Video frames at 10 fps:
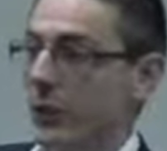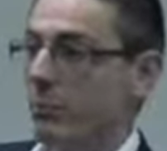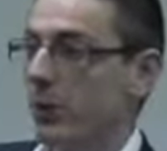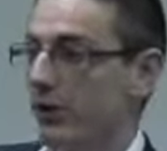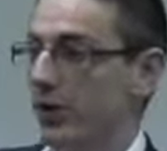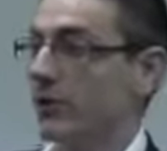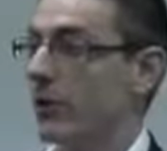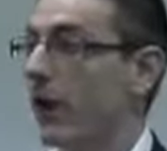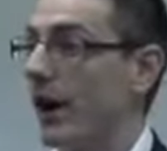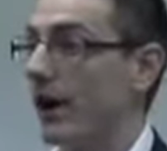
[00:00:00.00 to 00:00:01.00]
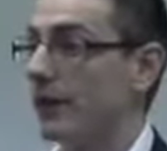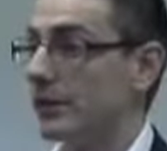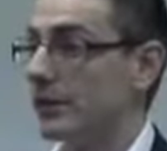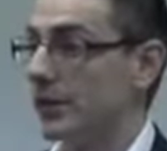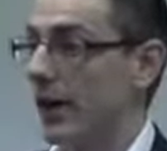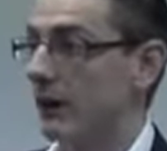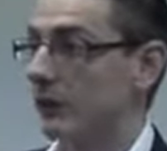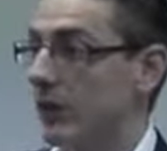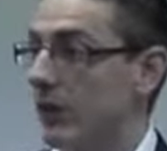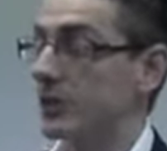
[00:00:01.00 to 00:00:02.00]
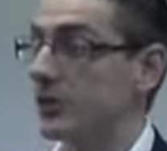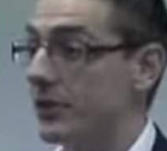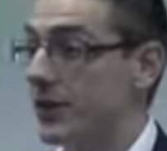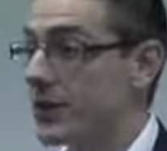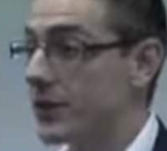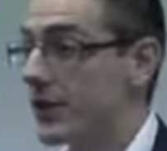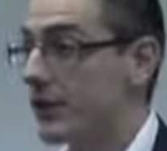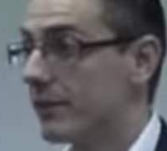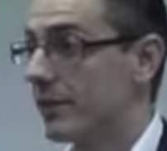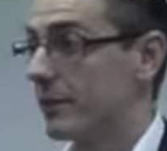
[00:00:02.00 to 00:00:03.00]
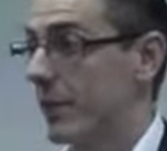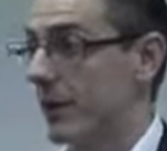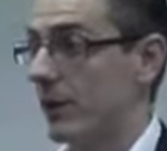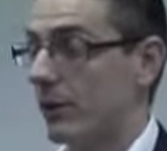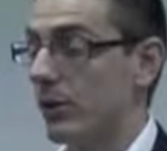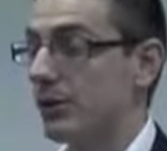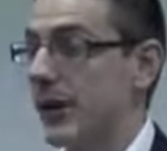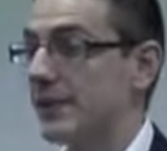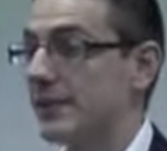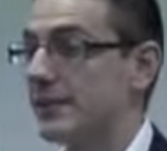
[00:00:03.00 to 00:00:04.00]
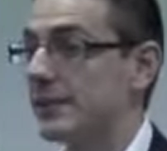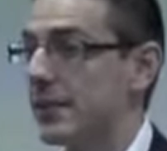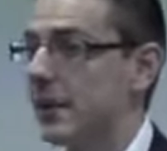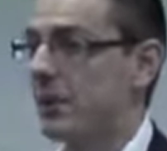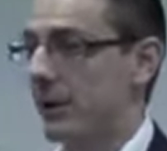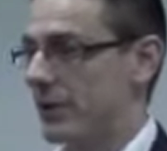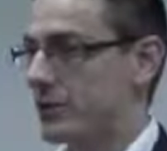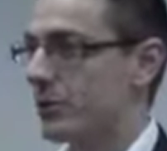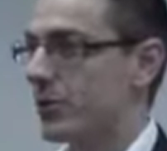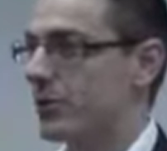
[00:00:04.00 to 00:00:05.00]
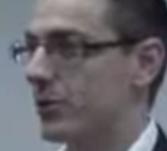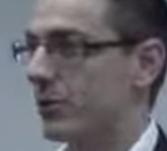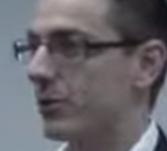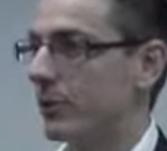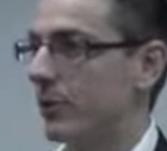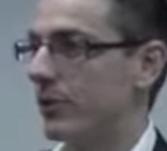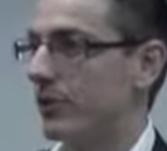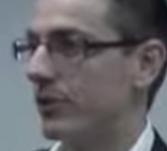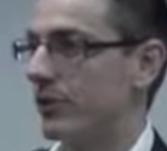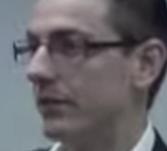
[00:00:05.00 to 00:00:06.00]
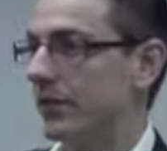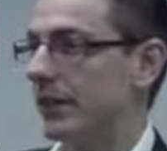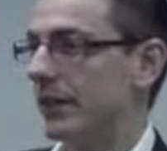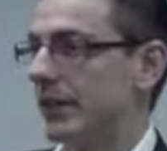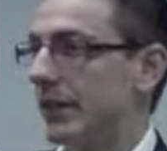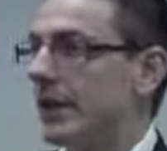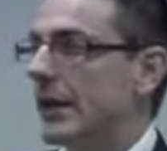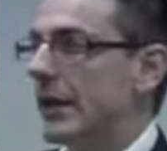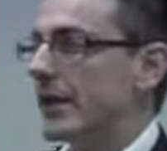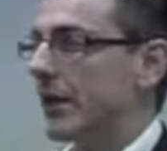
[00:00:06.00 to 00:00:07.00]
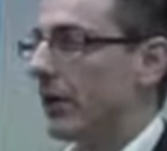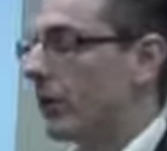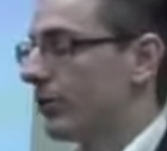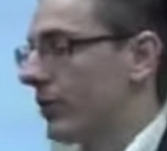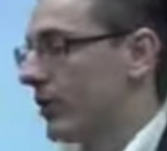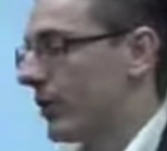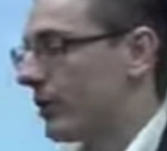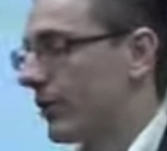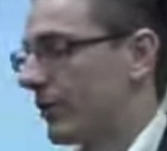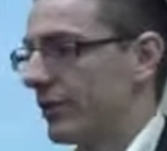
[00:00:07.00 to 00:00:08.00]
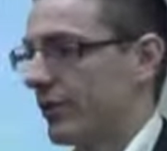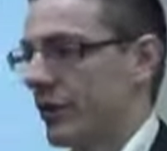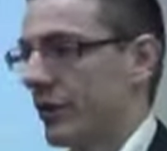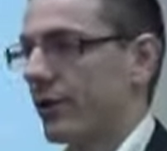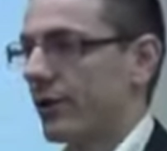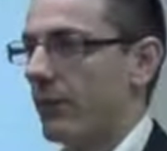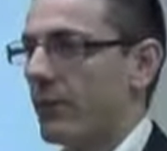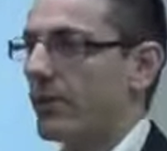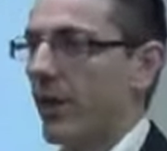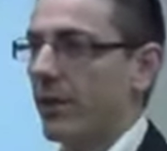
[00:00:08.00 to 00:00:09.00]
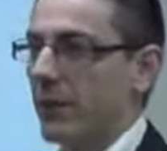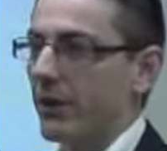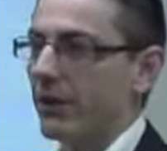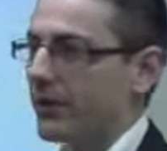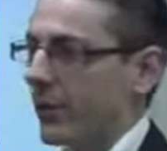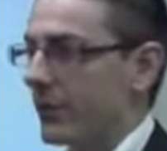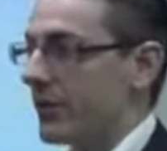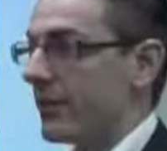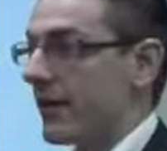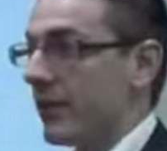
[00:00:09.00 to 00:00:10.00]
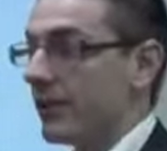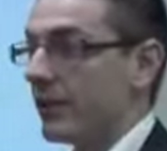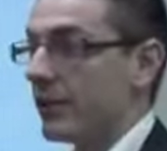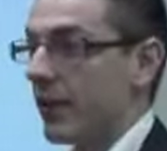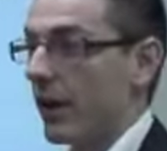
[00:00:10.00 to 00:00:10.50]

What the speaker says: reimburse the entire cost of your injury in a lot of cases, but it should contribute towards it significantly. There's obviously those other benefits. So if you did have your